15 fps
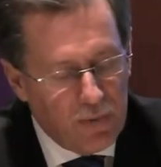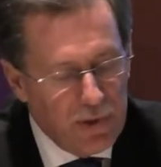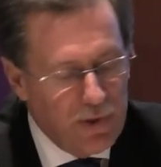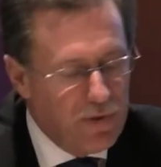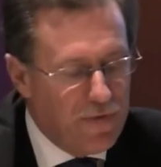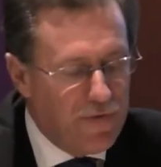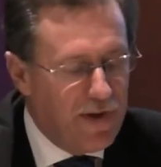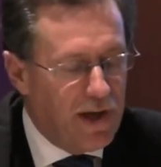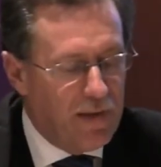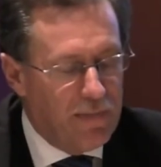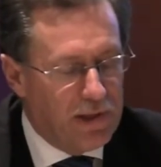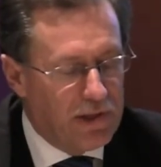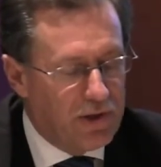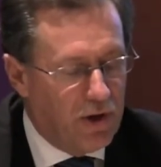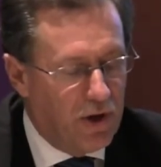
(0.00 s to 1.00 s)
we do a fair
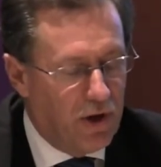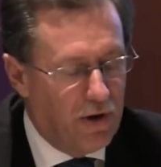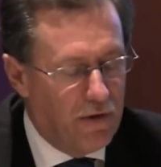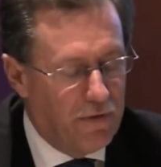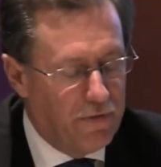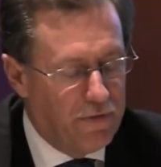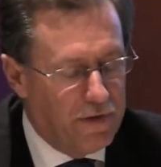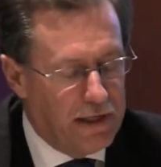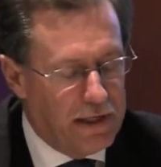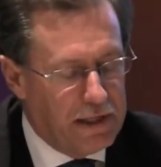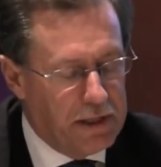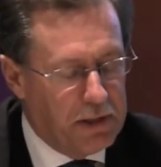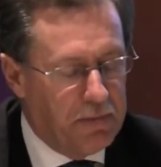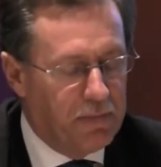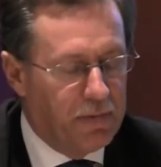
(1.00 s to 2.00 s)
bit
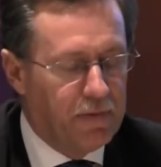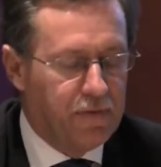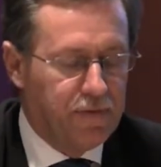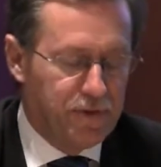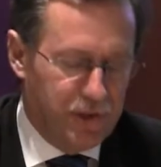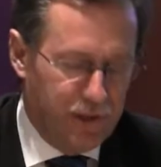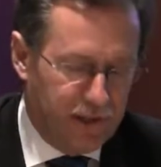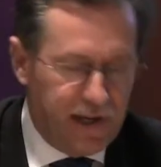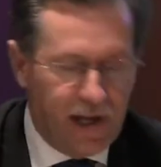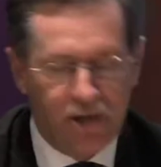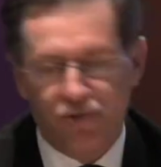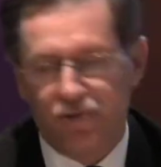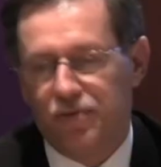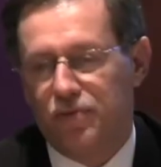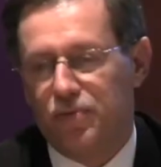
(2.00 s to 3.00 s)
of
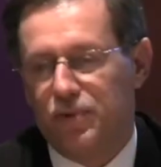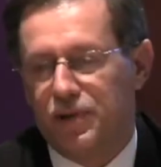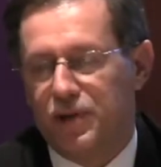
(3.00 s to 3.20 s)
facilitation